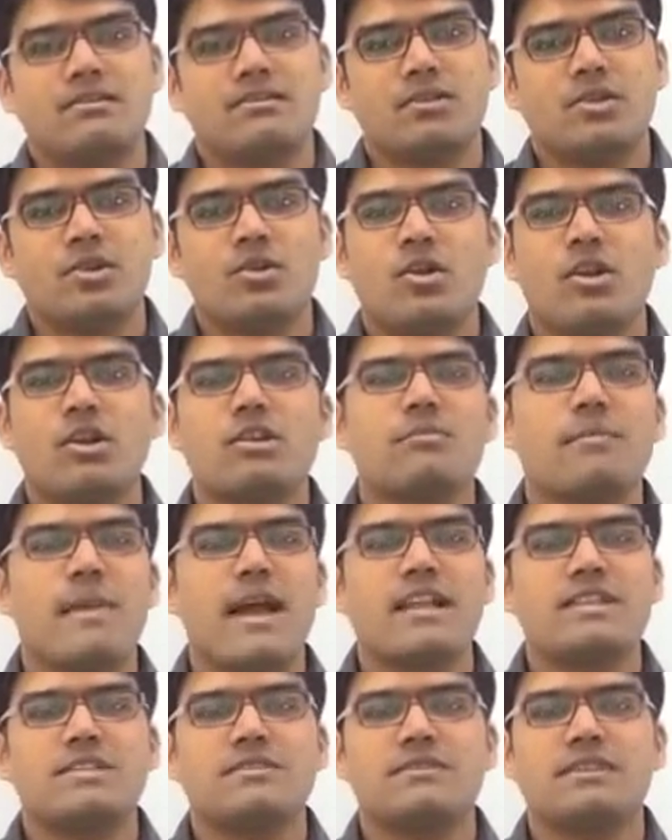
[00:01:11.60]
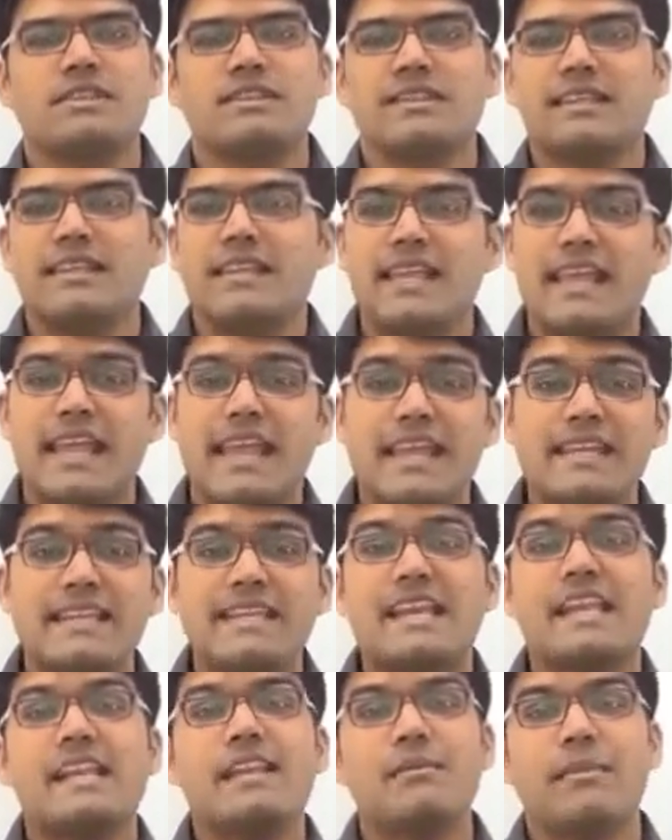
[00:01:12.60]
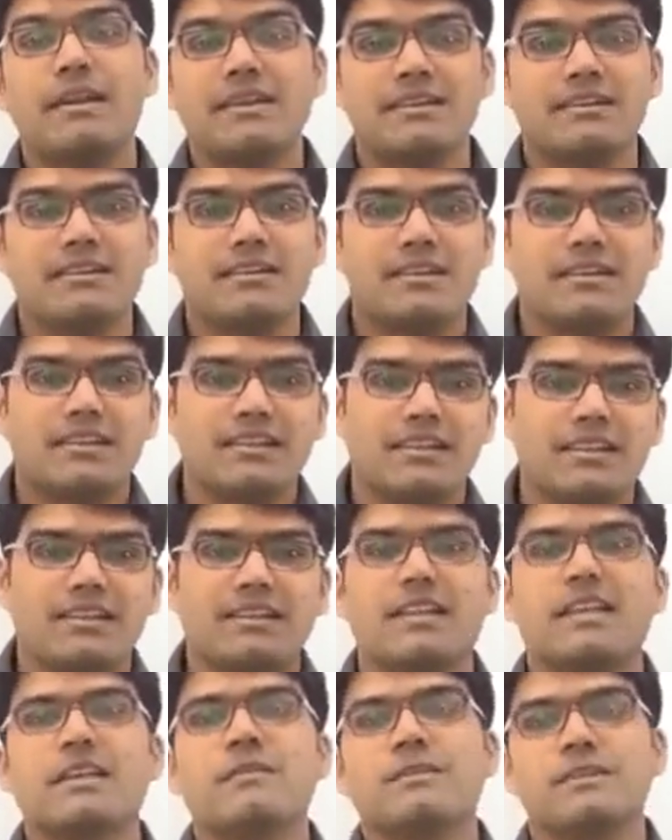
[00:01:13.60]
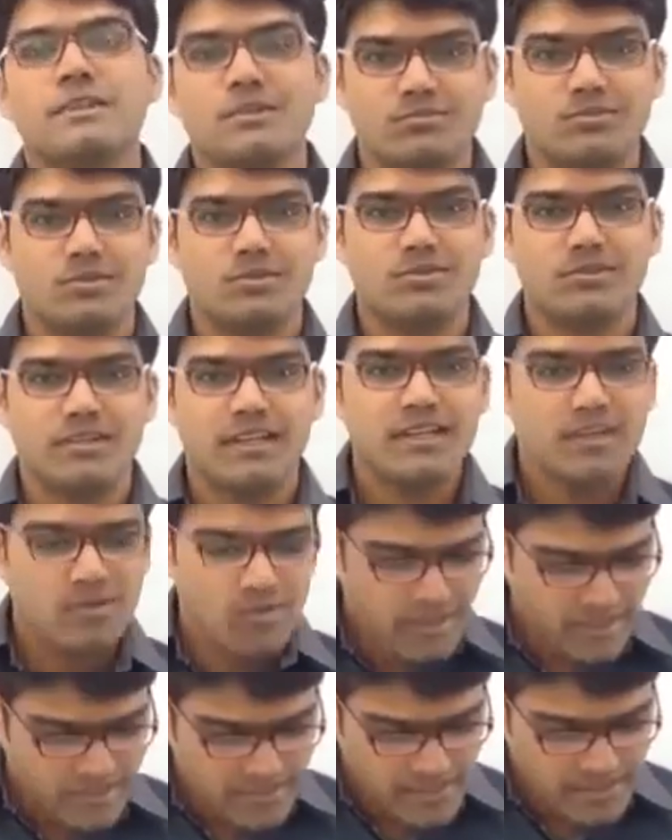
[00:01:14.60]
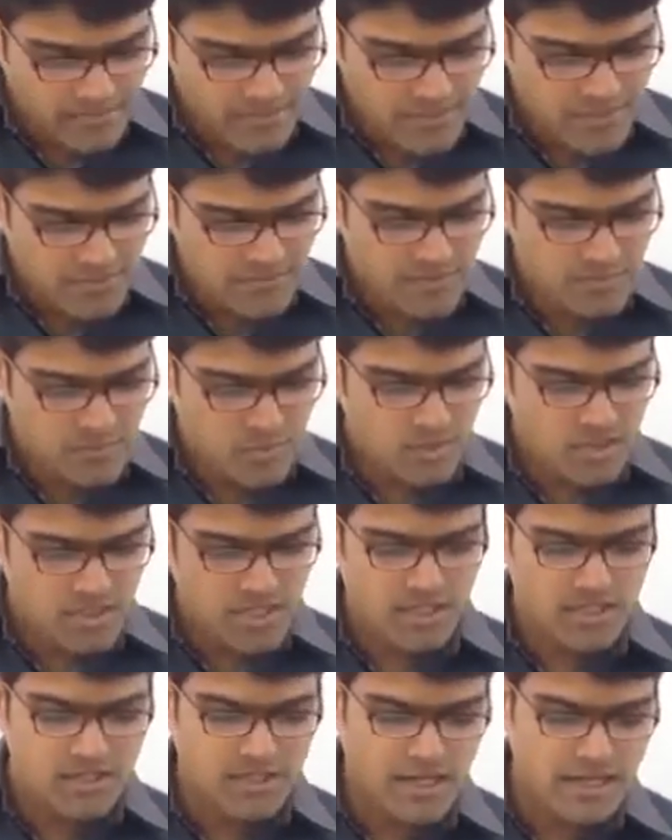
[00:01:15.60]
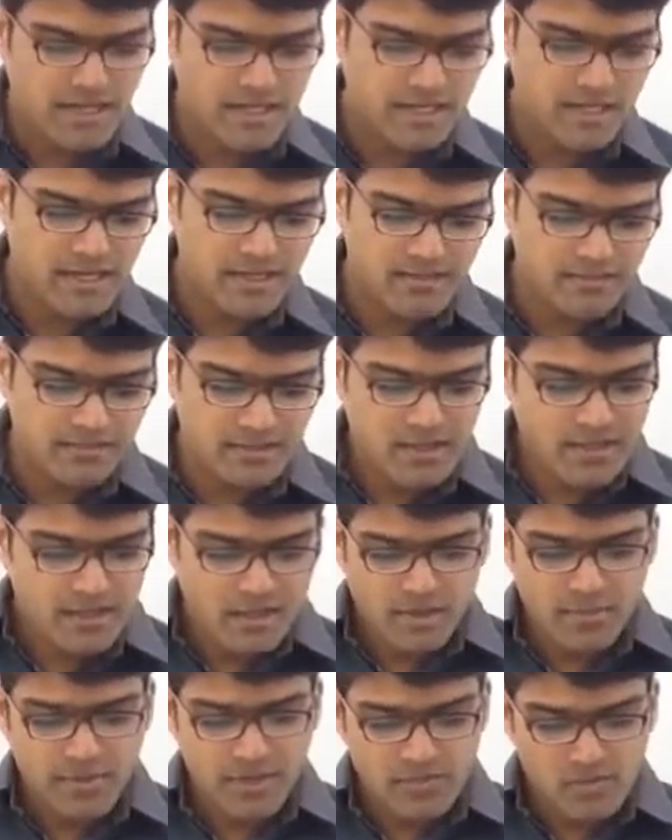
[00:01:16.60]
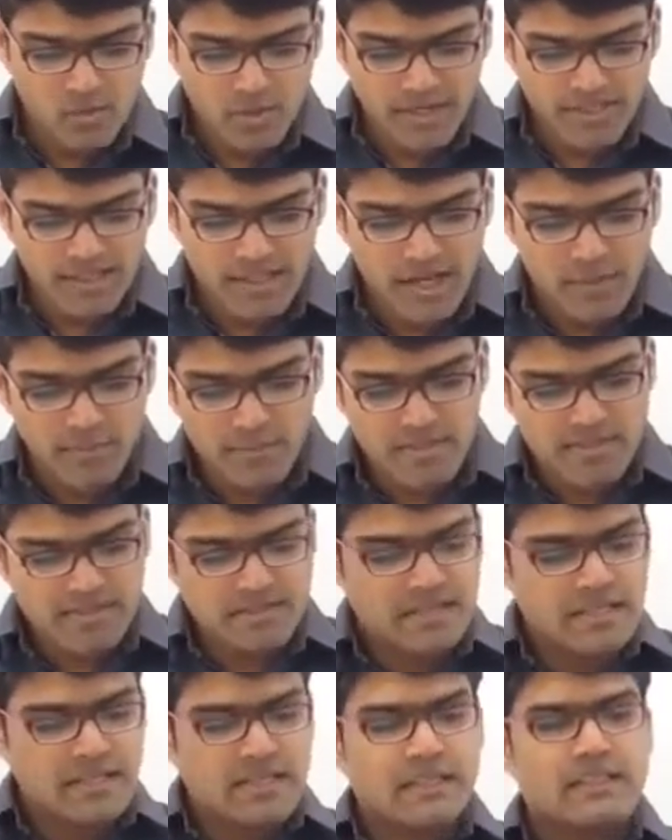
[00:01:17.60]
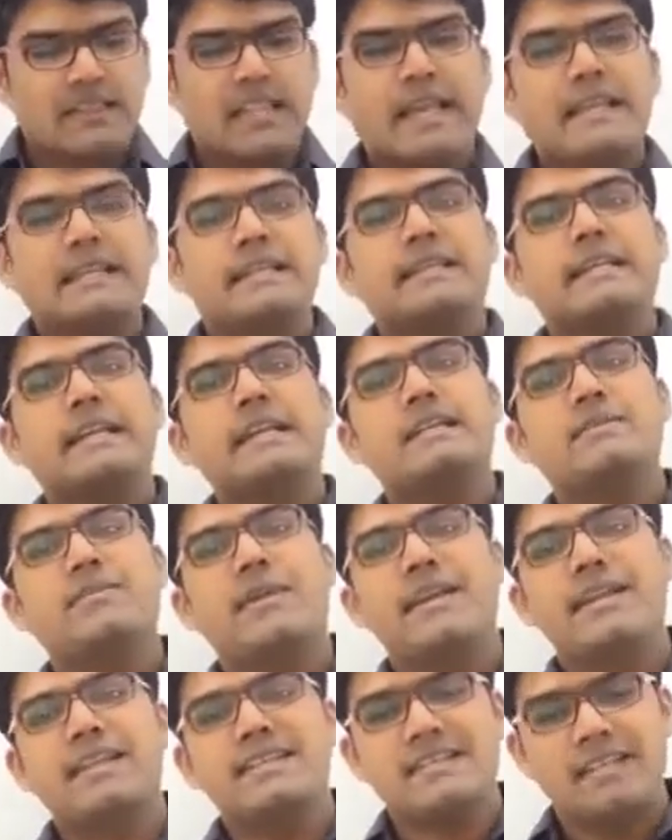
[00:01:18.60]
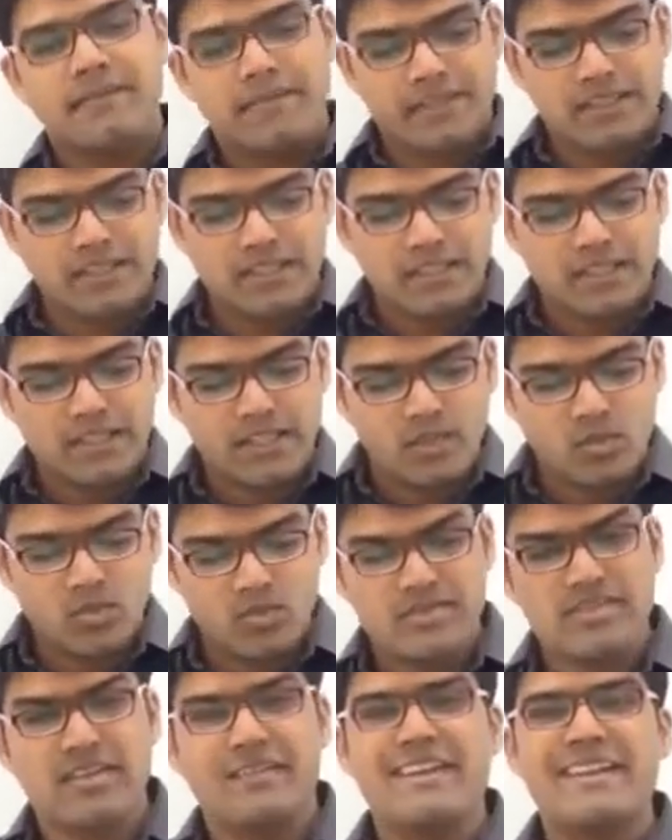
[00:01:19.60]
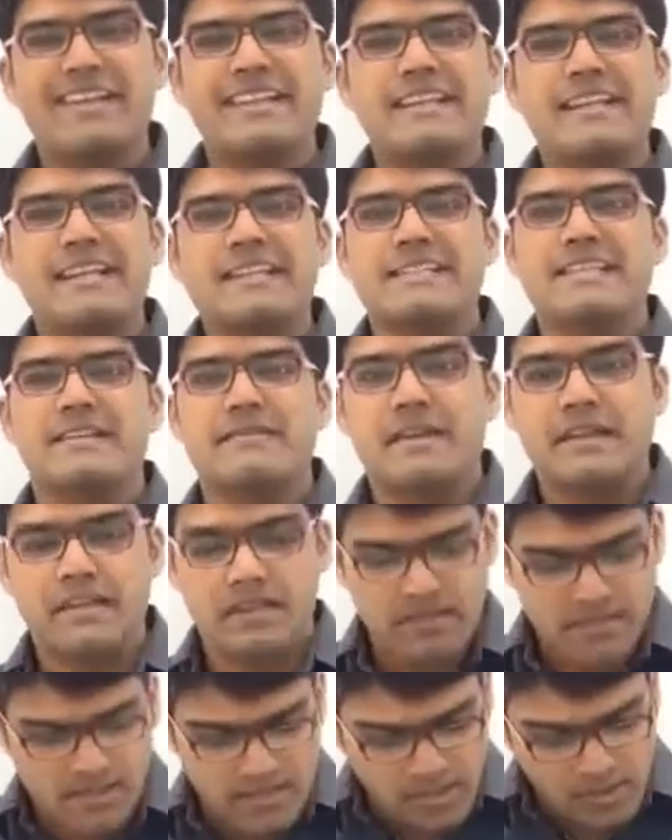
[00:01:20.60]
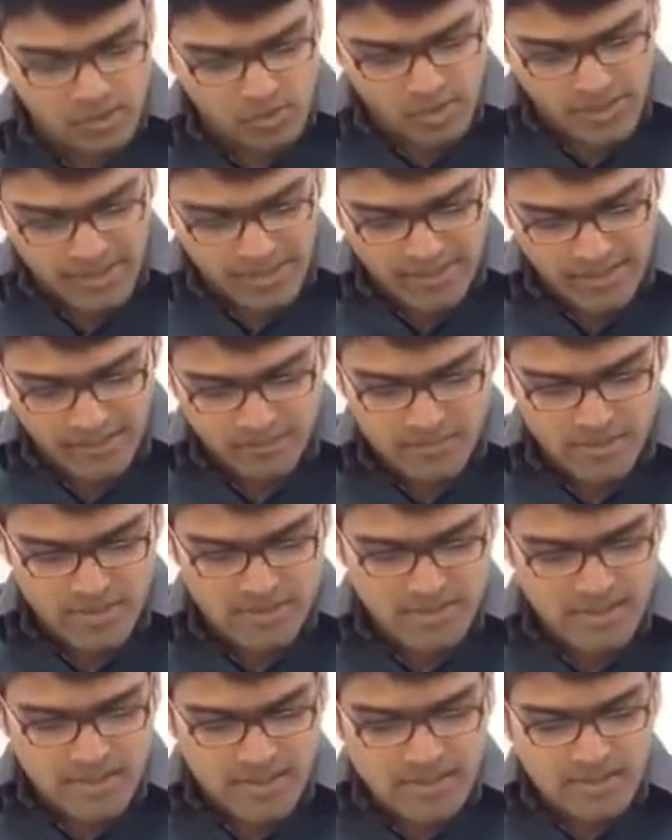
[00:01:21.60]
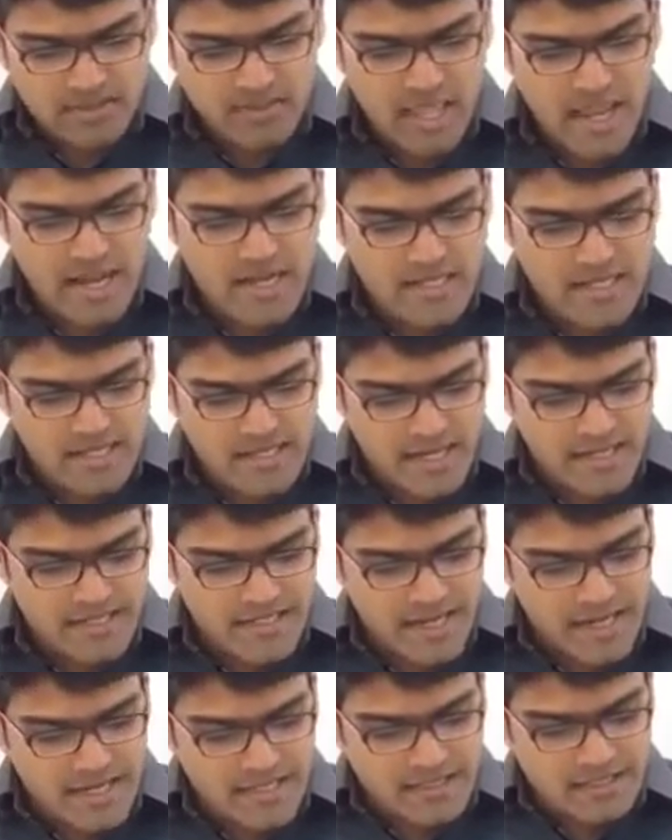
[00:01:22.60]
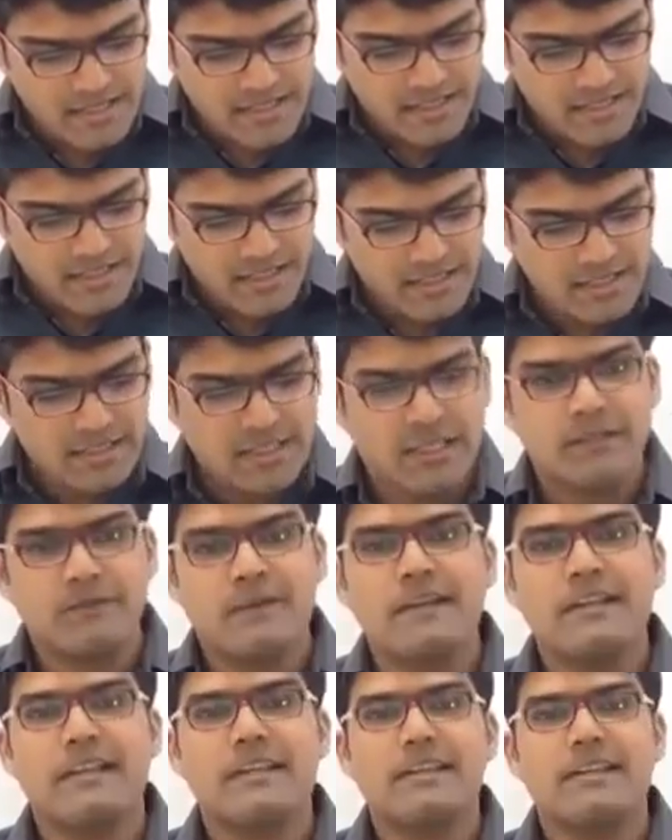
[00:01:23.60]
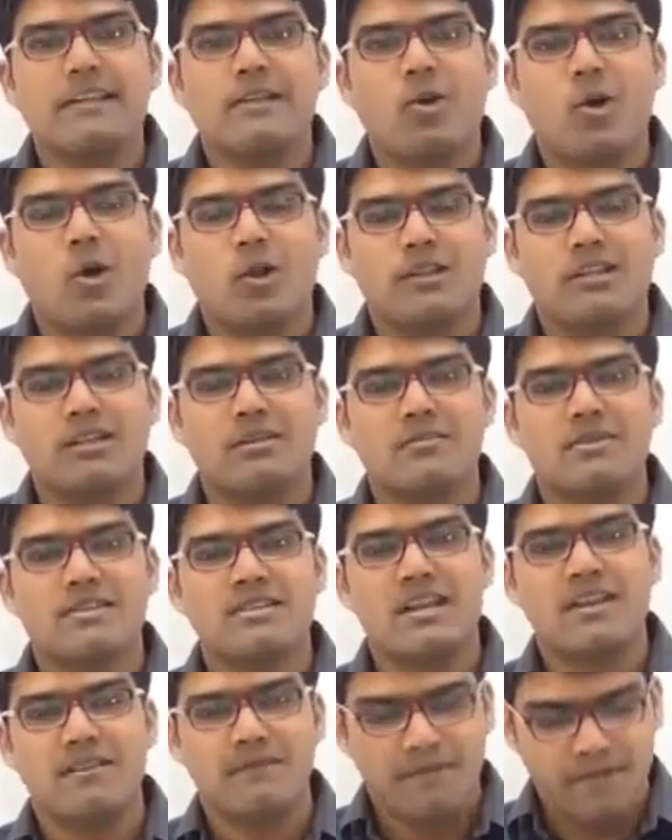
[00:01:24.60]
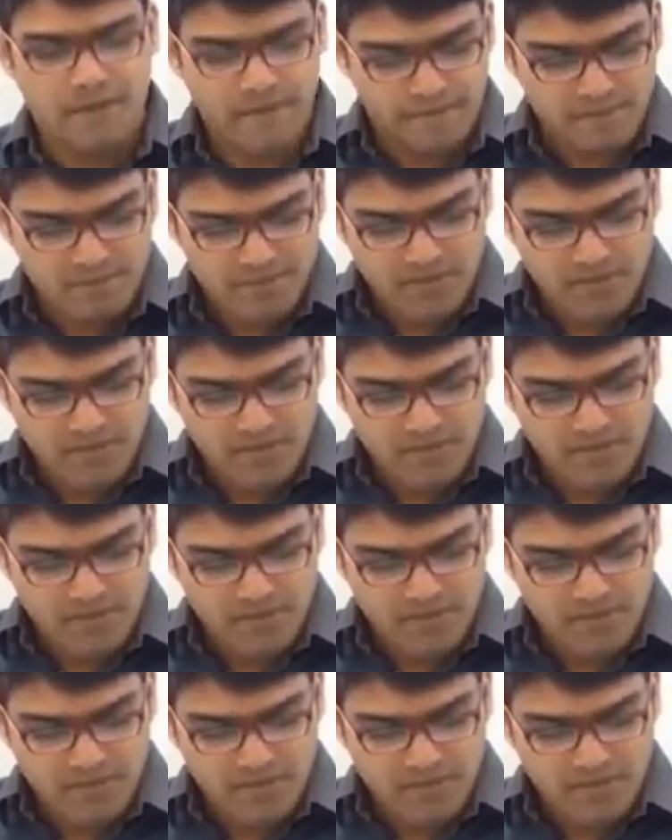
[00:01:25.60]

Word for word: do not match with any element in the given input, right? Look at the elements of input kit 98. I mean, if you look at the numbers, 98, 27, 32, 79, 17. Here you look at the numbers 99, 80, 33, 28, 18. All the numbers are different.